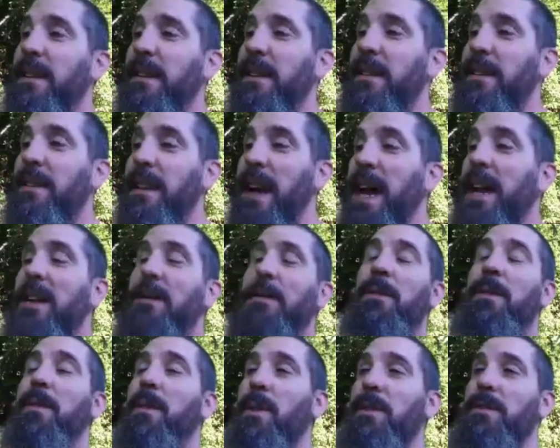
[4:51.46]
standing
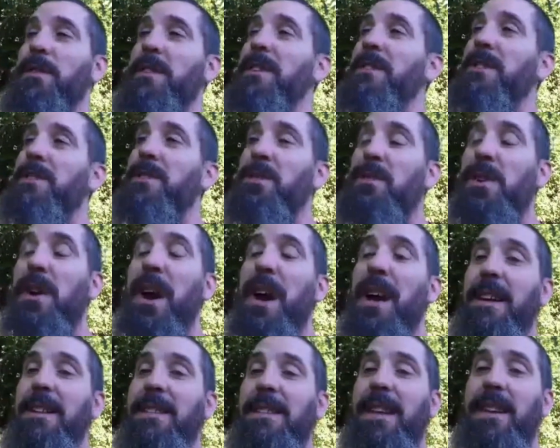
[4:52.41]
before Jesus
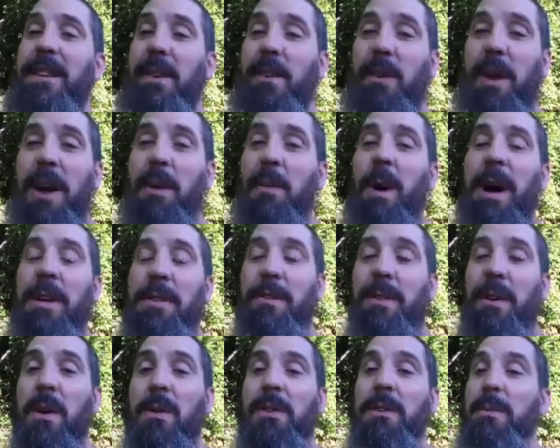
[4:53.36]
Christ at the great white
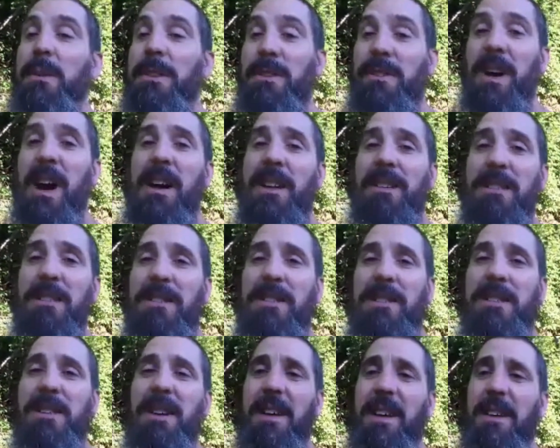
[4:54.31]
throne to be
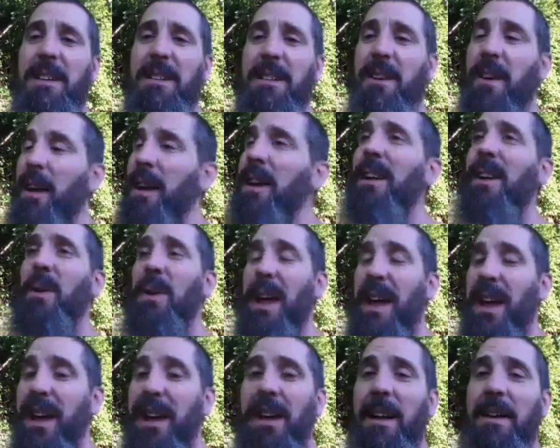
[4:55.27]
judged. They're going to go to
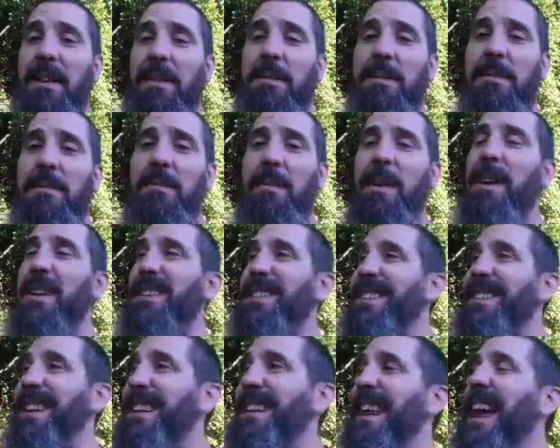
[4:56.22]
hell because
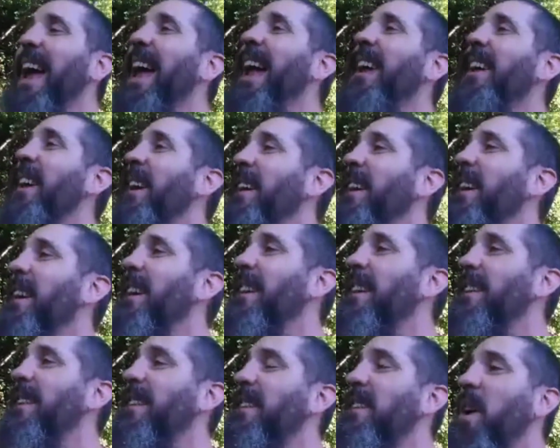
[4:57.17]
today
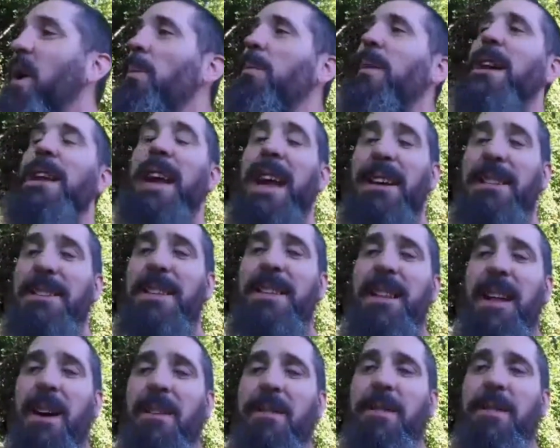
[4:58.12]
nobody has a
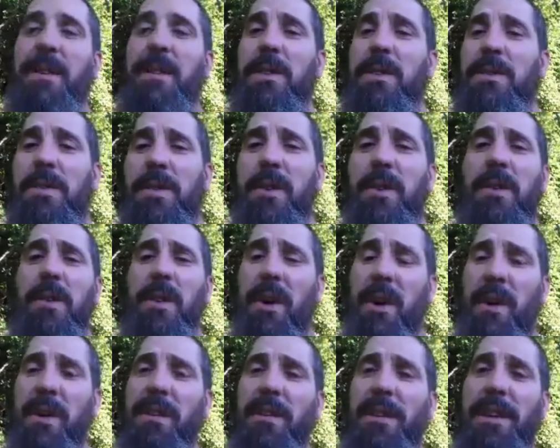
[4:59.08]
love for the truth
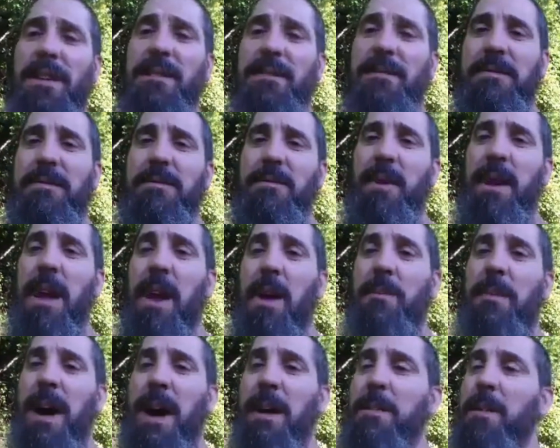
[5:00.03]
hardly. We got
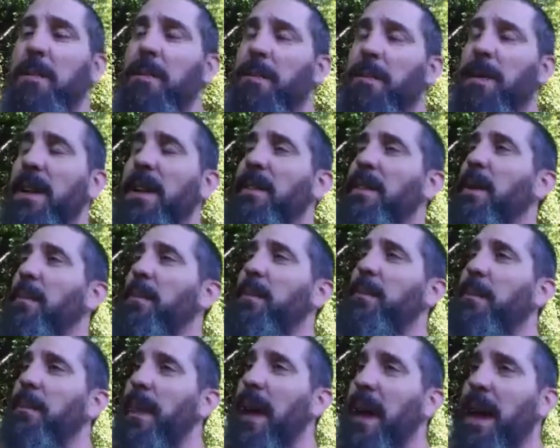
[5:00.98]
our Bible believing
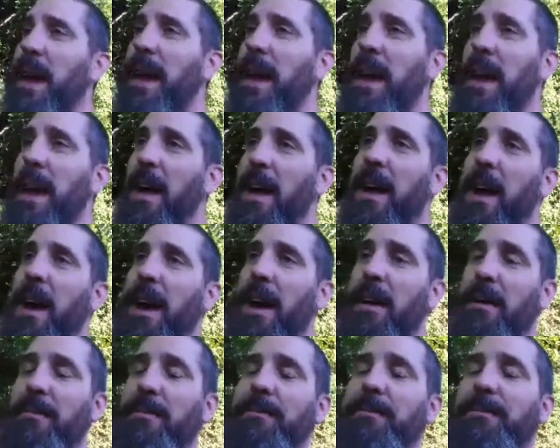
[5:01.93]

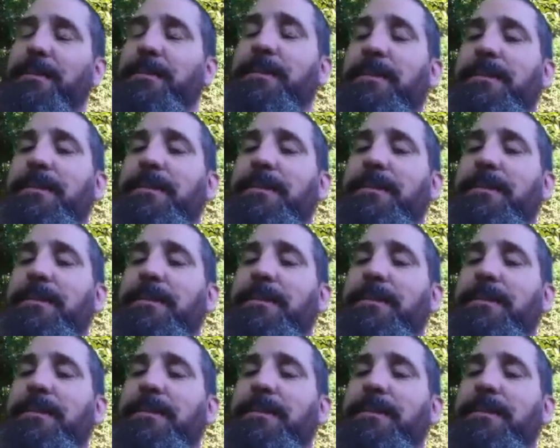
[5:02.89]
um,